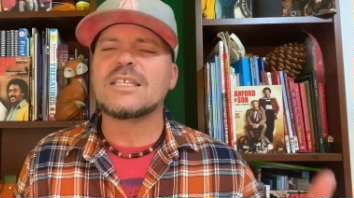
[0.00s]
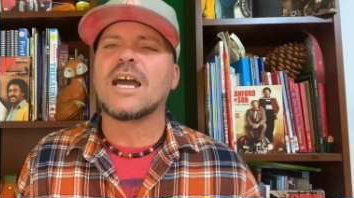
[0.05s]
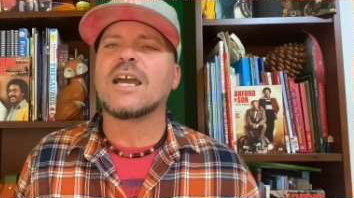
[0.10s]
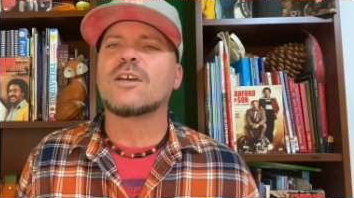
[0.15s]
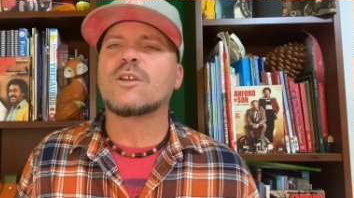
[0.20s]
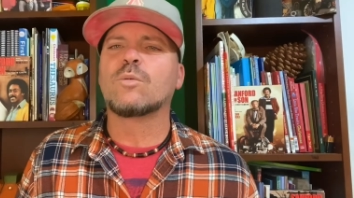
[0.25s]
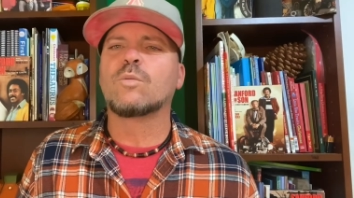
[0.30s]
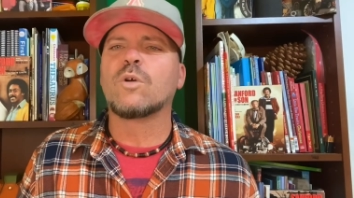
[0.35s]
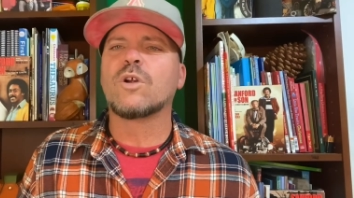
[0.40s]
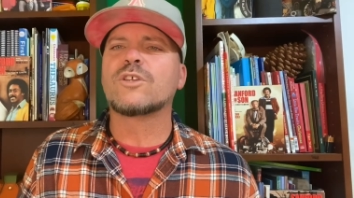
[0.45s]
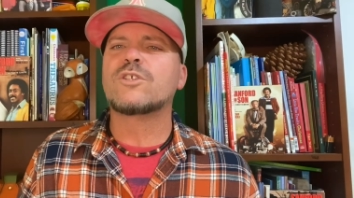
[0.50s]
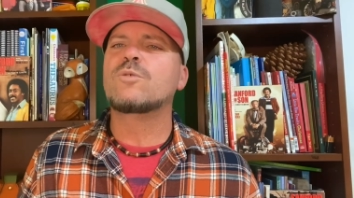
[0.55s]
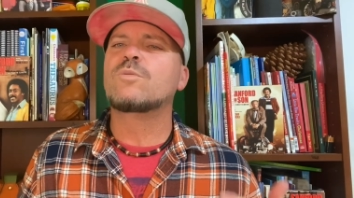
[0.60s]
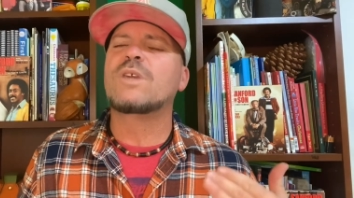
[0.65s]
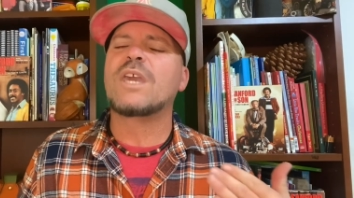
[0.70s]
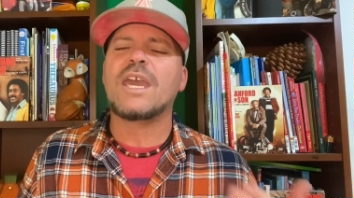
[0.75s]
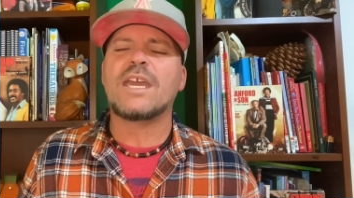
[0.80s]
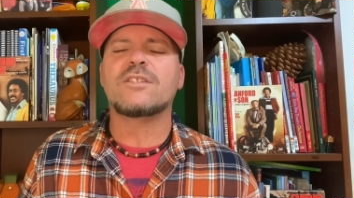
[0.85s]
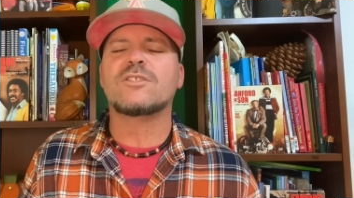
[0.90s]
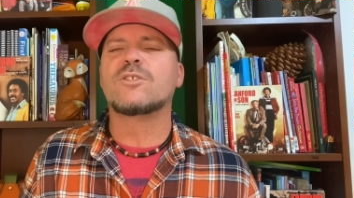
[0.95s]
not going to work. You
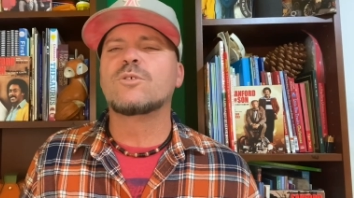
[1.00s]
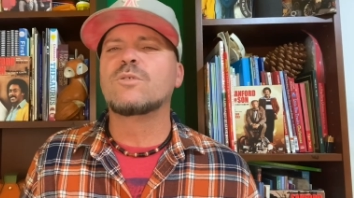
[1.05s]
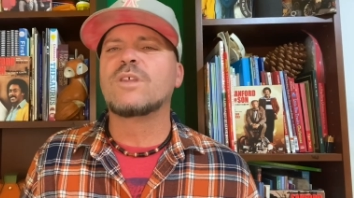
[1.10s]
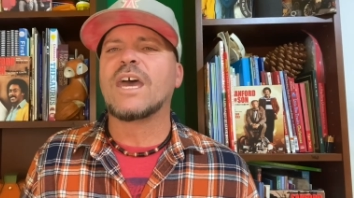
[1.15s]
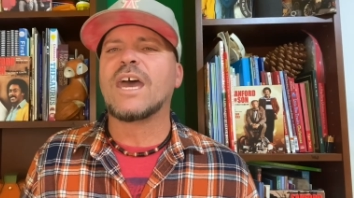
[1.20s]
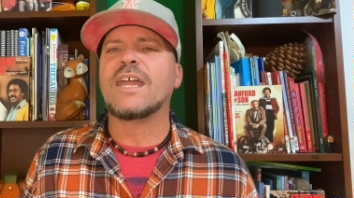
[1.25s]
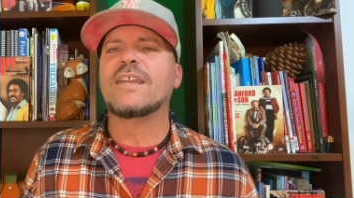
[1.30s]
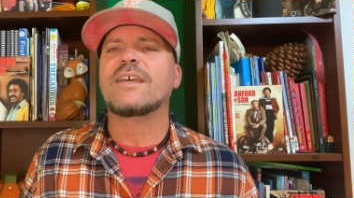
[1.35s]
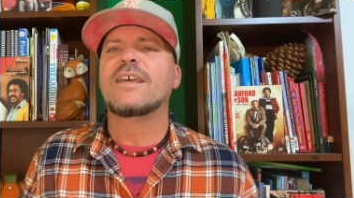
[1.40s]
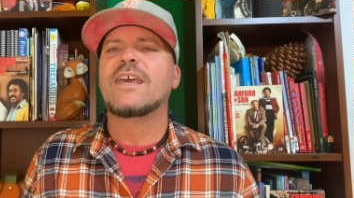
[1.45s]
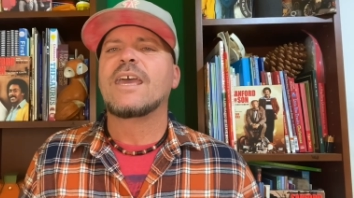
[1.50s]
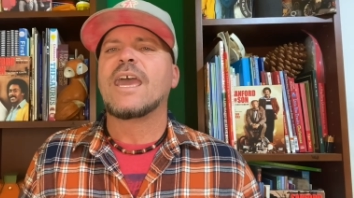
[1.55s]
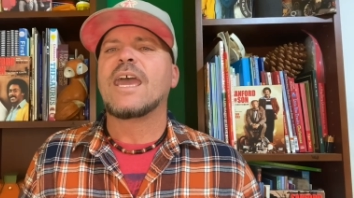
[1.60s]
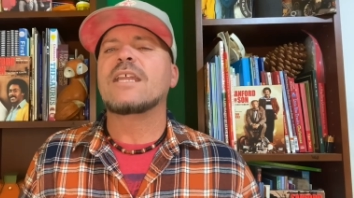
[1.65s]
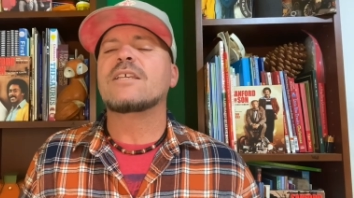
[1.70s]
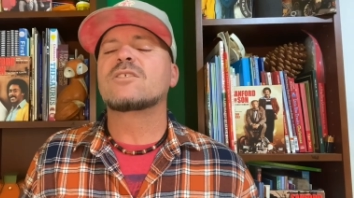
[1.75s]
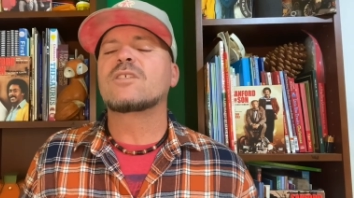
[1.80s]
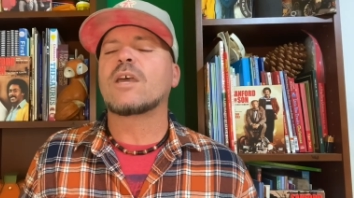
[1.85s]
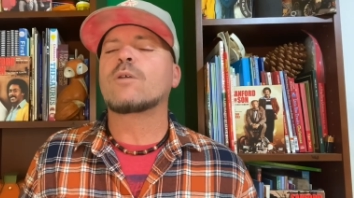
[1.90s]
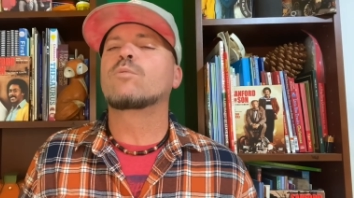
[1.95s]
can't do that. And
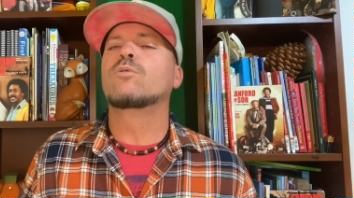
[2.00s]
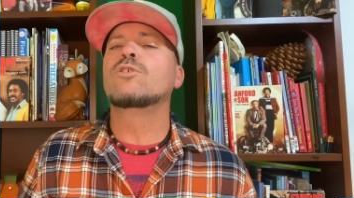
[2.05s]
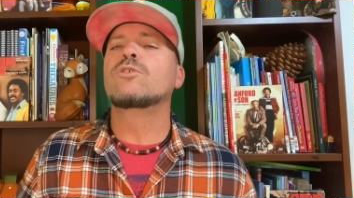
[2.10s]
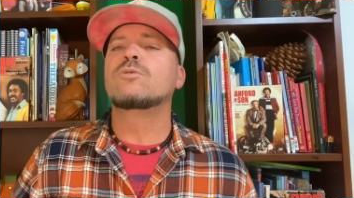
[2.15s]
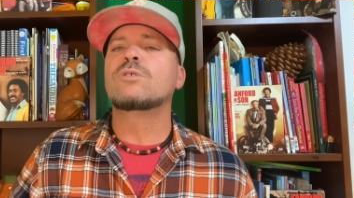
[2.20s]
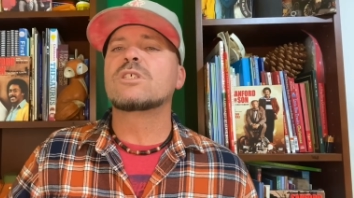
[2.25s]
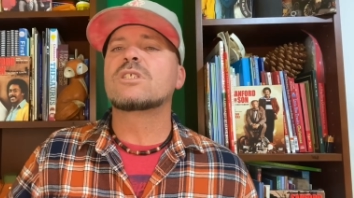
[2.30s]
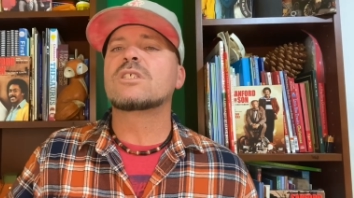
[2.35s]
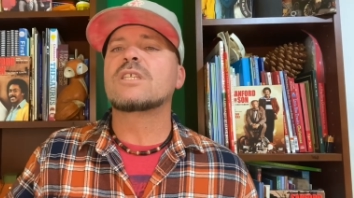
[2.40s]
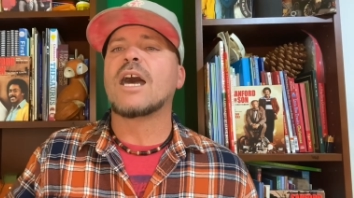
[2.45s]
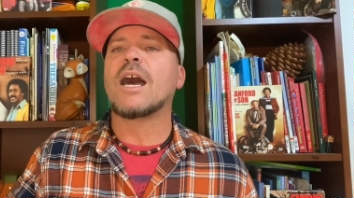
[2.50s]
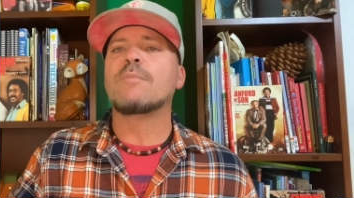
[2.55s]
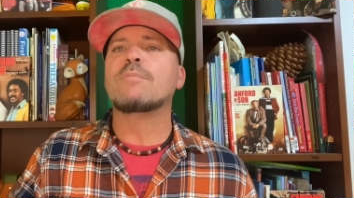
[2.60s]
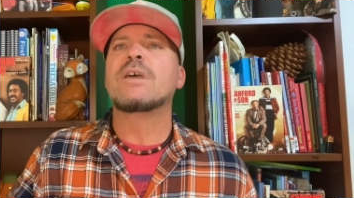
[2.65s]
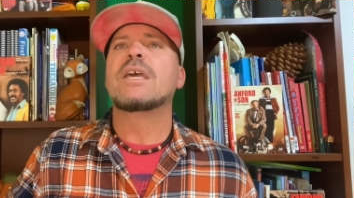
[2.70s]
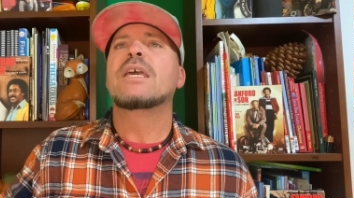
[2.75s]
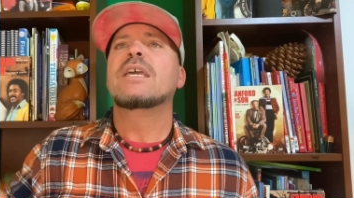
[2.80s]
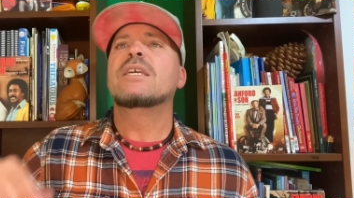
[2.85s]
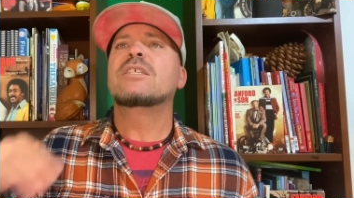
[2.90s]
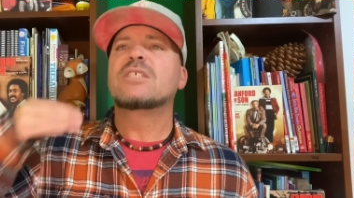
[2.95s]
he's like, will you just stop?
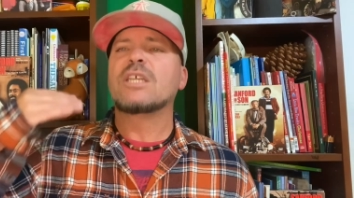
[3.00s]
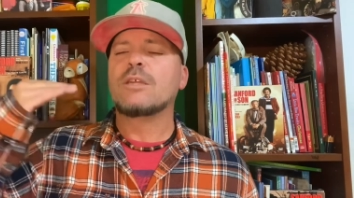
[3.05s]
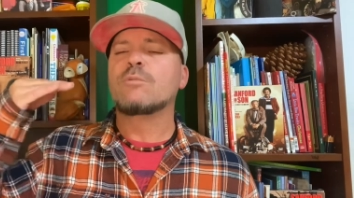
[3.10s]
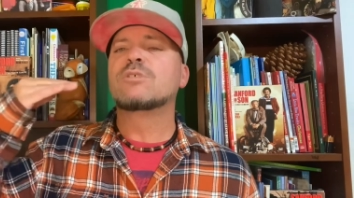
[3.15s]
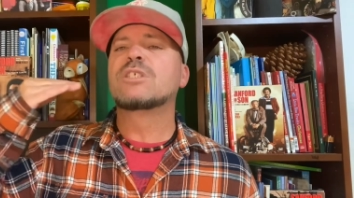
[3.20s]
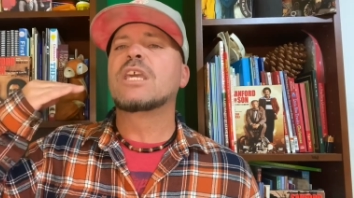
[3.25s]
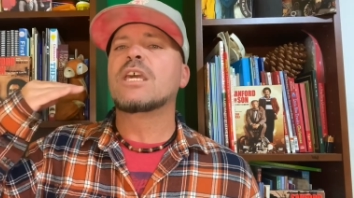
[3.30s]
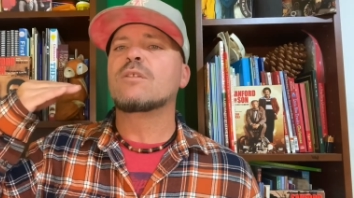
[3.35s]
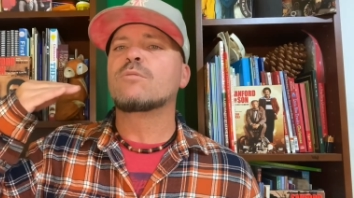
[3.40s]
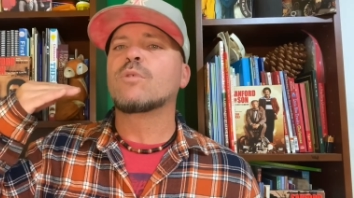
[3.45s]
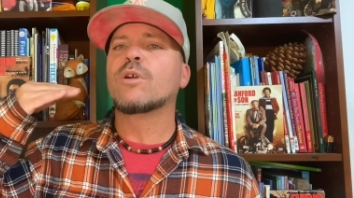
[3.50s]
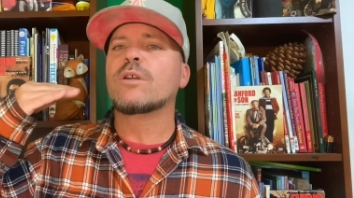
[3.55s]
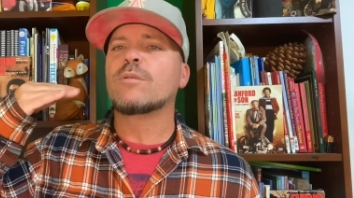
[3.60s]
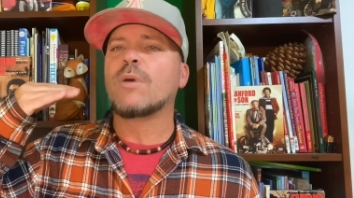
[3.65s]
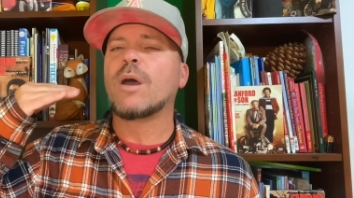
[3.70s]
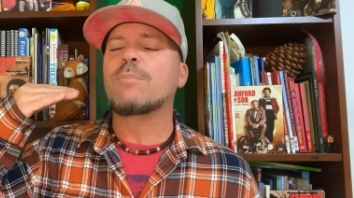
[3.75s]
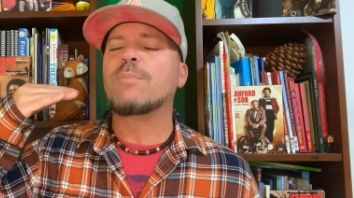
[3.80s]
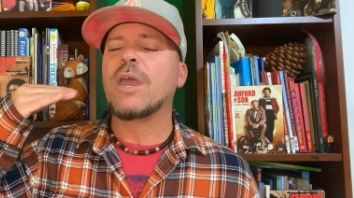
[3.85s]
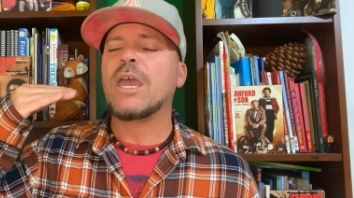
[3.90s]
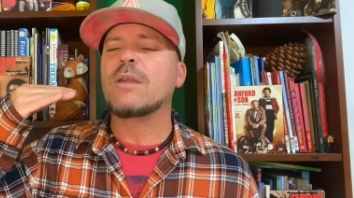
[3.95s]
He said he was getting rid of
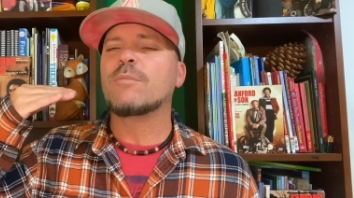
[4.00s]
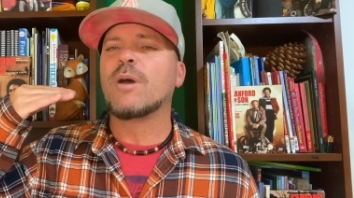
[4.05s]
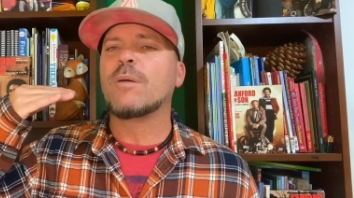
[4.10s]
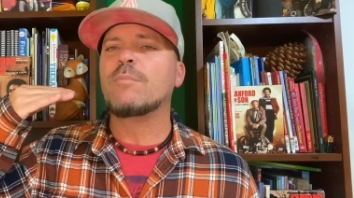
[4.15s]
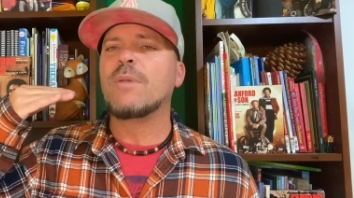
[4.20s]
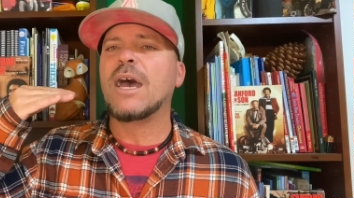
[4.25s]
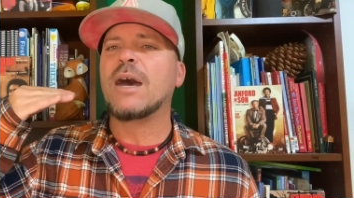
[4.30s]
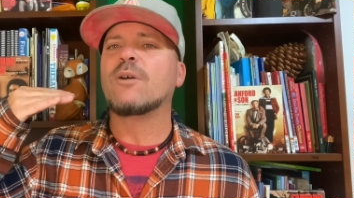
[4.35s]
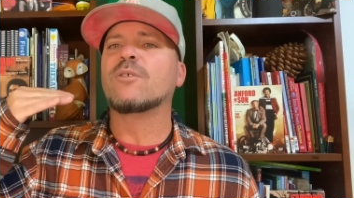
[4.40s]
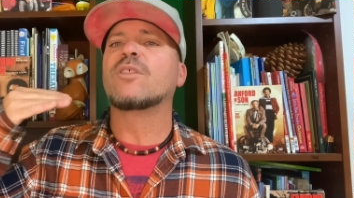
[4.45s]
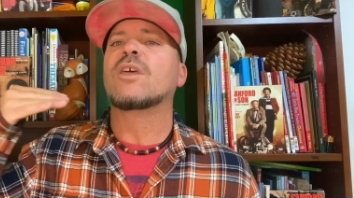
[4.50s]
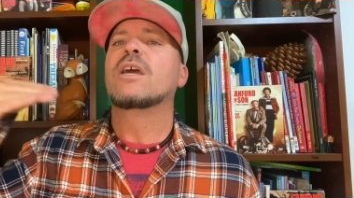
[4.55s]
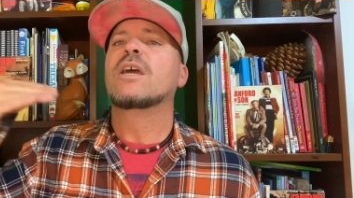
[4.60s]
my pain in my mouth.